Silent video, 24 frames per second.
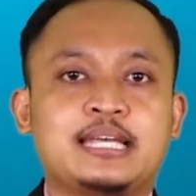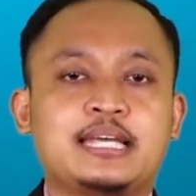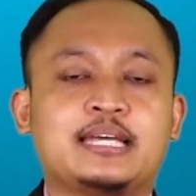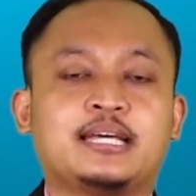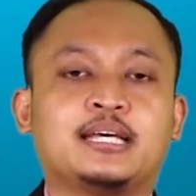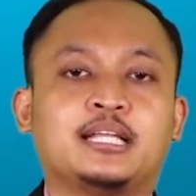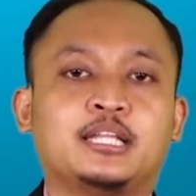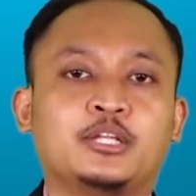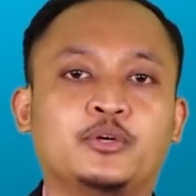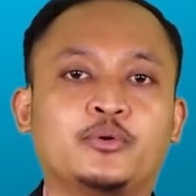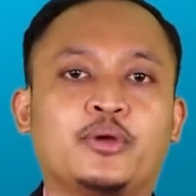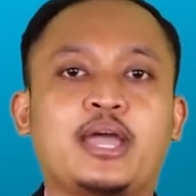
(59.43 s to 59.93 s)

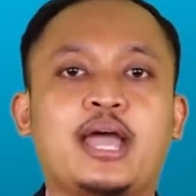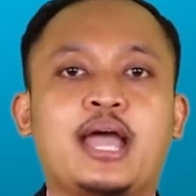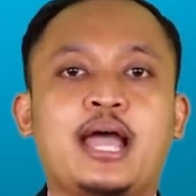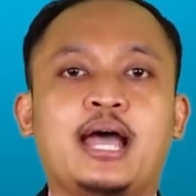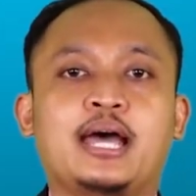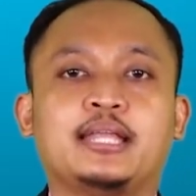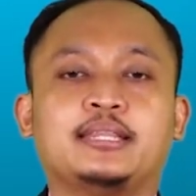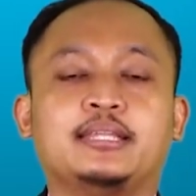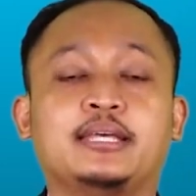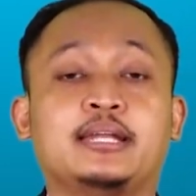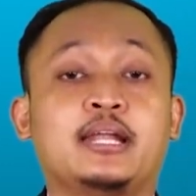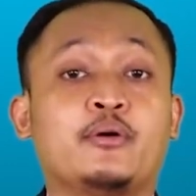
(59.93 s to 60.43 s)
take a look
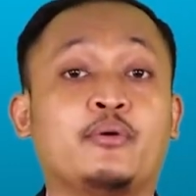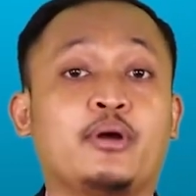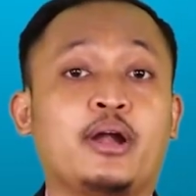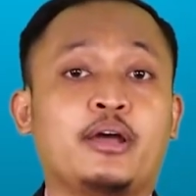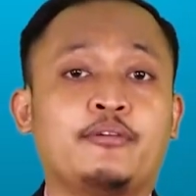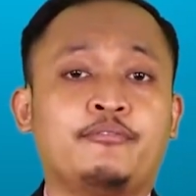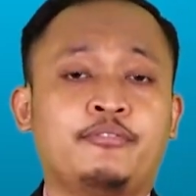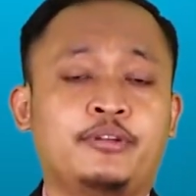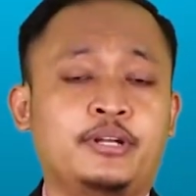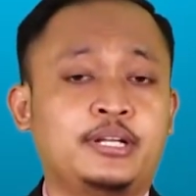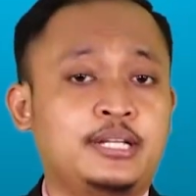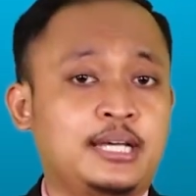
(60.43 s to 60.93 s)
at in our
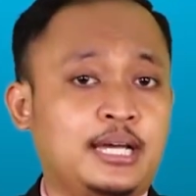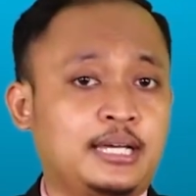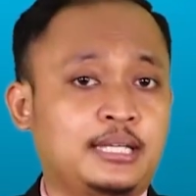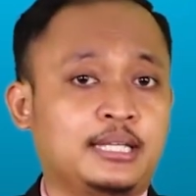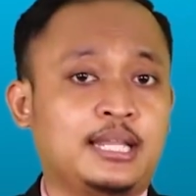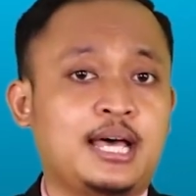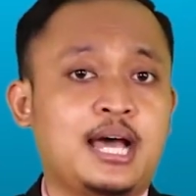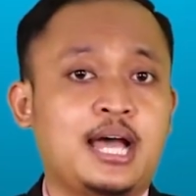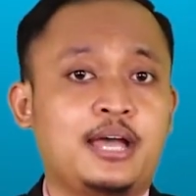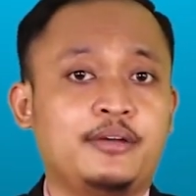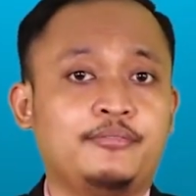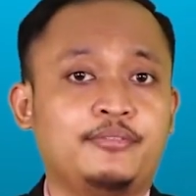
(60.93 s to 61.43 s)
everyday
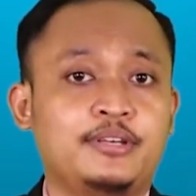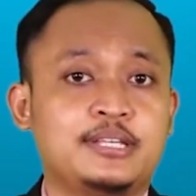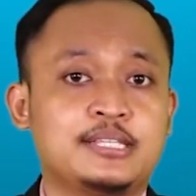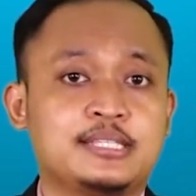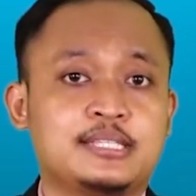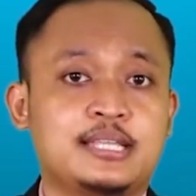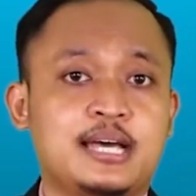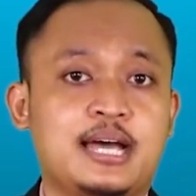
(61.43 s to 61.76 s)
life is